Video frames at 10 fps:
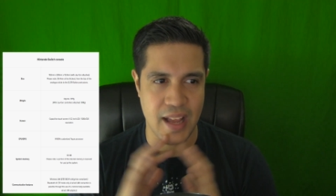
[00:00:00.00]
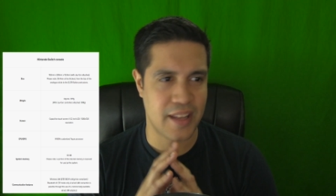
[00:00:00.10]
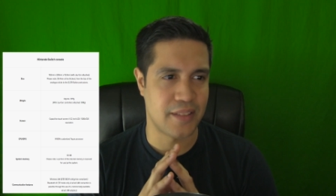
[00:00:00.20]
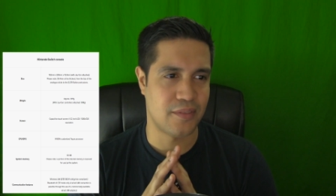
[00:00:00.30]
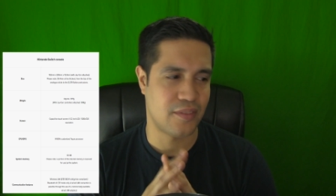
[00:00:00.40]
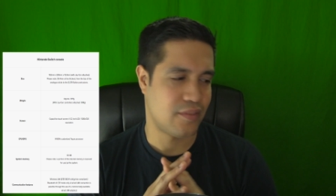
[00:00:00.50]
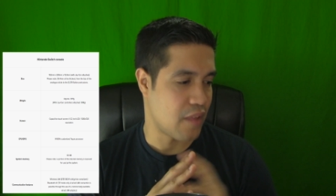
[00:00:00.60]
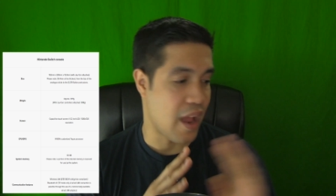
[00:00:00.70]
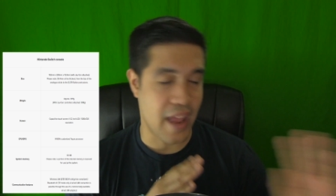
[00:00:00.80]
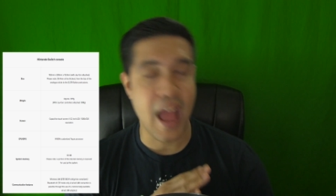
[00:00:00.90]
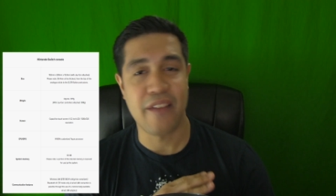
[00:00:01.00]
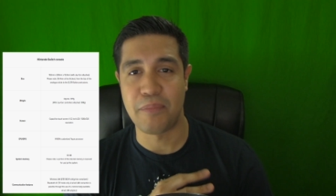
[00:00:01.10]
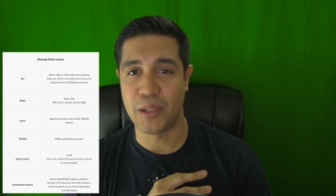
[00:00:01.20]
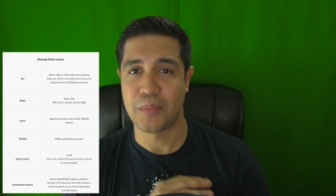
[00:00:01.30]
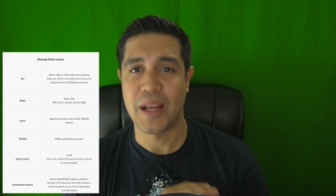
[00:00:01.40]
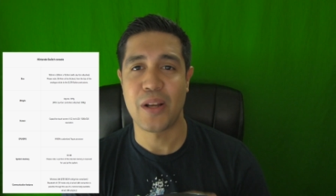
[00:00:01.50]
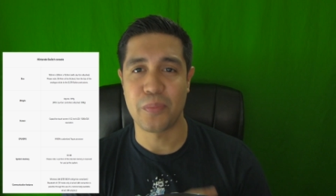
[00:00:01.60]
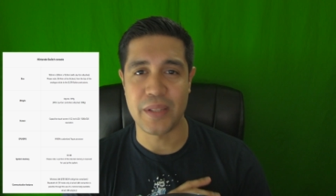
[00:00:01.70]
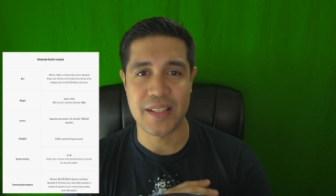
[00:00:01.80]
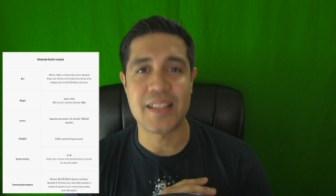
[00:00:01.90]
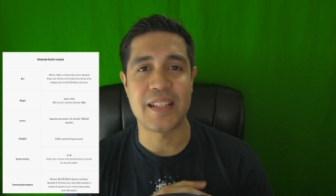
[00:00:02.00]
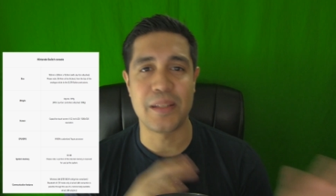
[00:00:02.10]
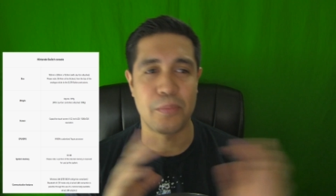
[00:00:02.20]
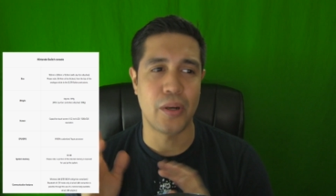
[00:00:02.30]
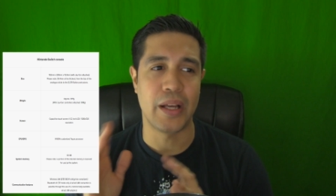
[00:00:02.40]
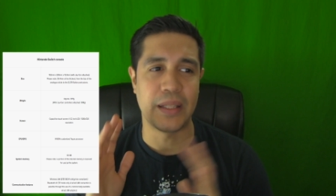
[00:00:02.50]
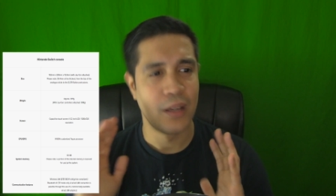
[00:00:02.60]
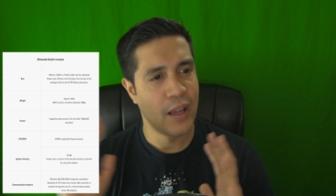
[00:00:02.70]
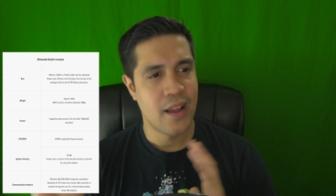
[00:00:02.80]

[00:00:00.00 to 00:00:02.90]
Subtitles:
I have built my own PC, but